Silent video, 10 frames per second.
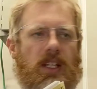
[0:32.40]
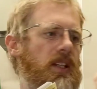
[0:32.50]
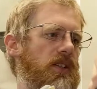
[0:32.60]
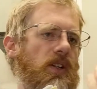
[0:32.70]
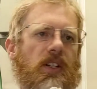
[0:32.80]

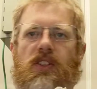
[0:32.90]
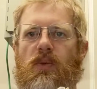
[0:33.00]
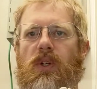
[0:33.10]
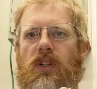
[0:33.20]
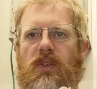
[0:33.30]
These aren't actually
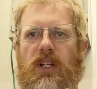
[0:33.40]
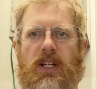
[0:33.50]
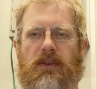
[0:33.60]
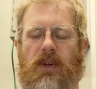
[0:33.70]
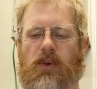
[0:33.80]
working right
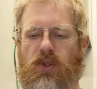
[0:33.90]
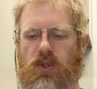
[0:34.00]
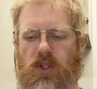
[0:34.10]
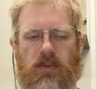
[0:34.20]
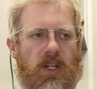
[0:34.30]
now. I was
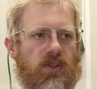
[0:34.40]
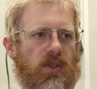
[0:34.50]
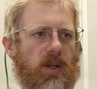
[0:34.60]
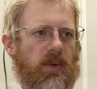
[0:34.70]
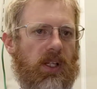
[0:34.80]
using them
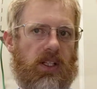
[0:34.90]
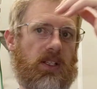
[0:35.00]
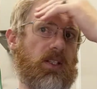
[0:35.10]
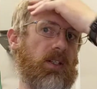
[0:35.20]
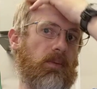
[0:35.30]
yesterday
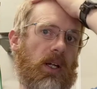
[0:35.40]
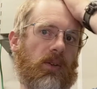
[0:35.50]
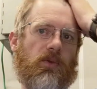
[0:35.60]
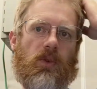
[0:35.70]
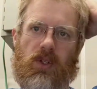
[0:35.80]
because the
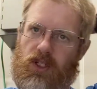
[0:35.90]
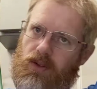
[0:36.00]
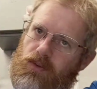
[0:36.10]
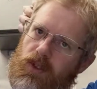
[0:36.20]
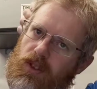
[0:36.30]
microphone in it
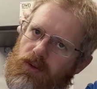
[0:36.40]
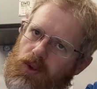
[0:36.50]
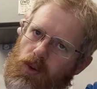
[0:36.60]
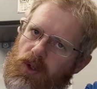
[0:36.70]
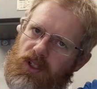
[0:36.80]
was the
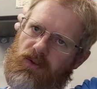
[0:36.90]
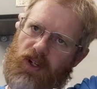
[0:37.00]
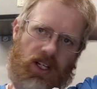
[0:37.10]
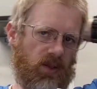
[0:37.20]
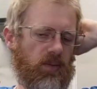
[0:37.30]
recording
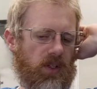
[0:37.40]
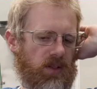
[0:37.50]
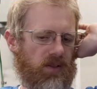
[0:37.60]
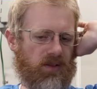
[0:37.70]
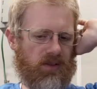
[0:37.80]
device, but
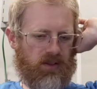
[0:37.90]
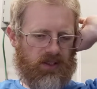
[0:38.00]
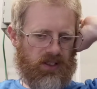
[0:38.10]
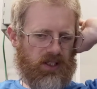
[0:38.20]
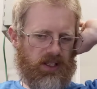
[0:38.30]

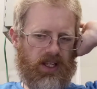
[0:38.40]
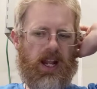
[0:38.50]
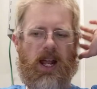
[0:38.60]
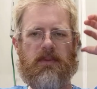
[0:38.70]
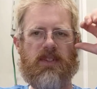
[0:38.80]
that
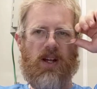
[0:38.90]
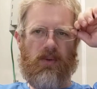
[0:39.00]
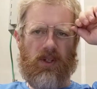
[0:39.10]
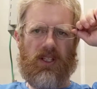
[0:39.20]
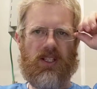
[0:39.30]
app's not
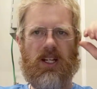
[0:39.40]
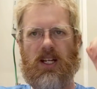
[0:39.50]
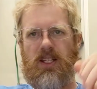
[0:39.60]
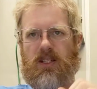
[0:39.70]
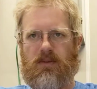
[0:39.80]
working today,
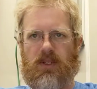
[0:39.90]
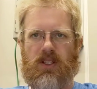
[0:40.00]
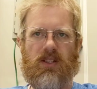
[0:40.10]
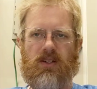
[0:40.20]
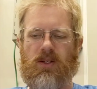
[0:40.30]
and this one it
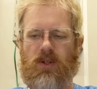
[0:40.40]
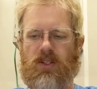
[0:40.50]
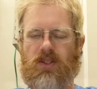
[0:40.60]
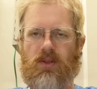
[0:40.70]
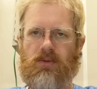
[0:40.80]
doesn't do it,
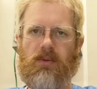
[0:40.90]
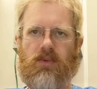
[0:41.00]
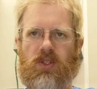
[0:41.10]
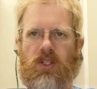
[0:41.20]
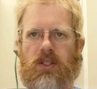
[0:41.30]
so I'm
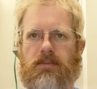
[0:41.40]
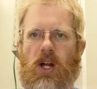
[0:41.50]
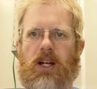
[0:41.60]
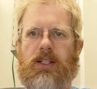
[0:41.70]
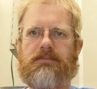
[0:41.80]
just going to
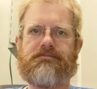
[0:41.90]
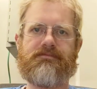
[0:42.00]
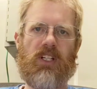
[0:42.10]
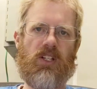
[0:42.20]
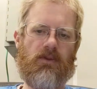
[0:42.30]
talk
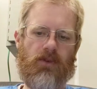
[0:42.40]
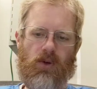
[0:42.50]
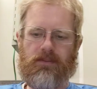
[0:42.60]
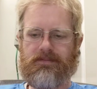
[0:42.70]
into the phone.